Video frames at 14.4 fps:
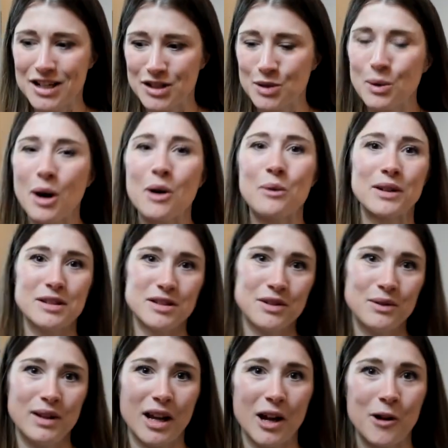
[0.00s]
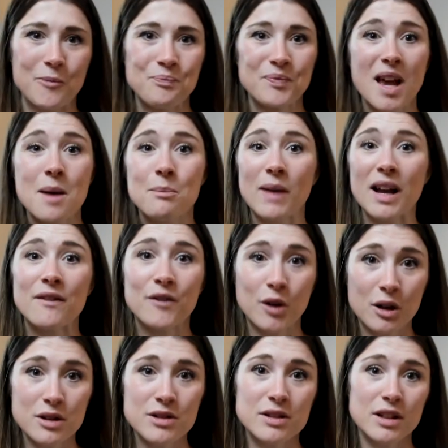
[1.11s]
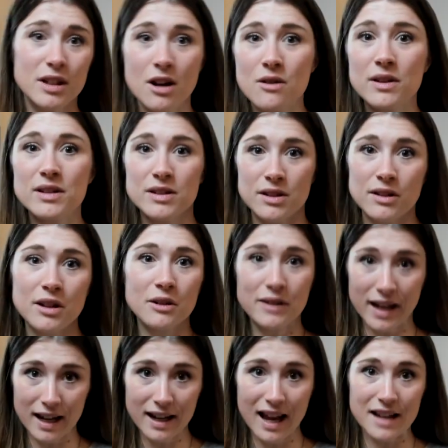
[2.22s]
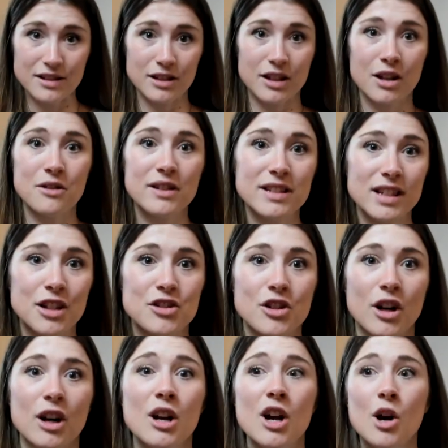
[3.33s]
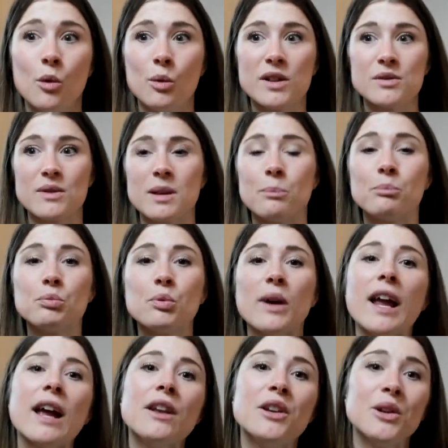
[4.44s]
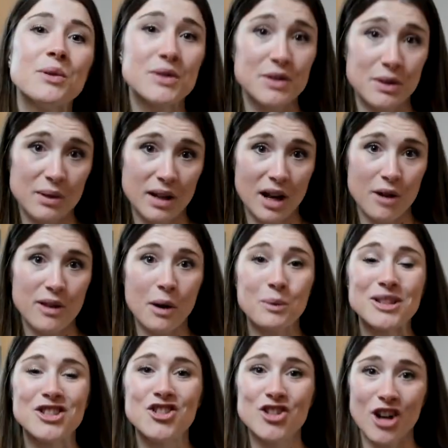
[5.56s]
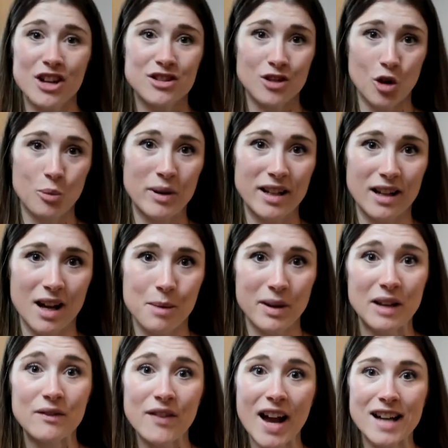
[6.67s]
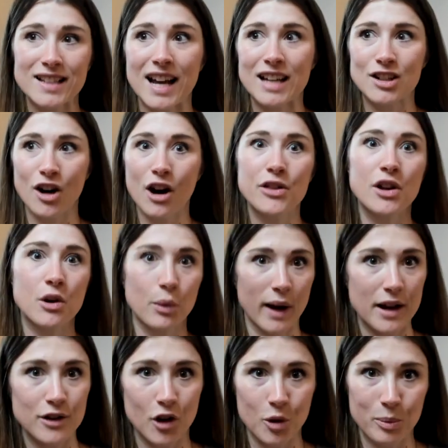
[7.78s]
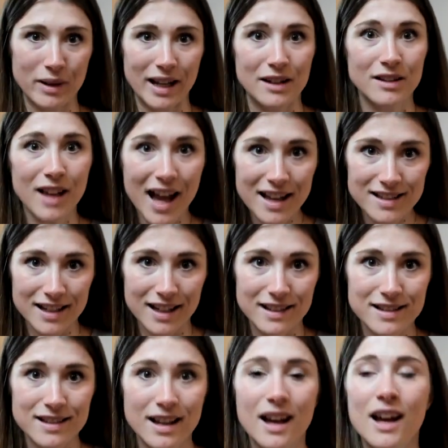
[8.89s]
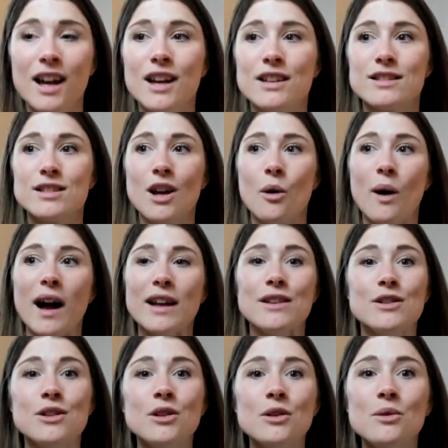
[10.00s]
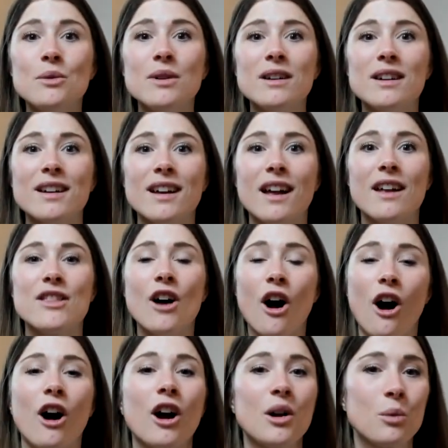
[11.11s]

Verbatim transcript: to own a studio. My first yoga studio gig as a yoga teacher was with a brand new studio that was just opening up. In fact, I taught the grand opening classes. So I knew the hard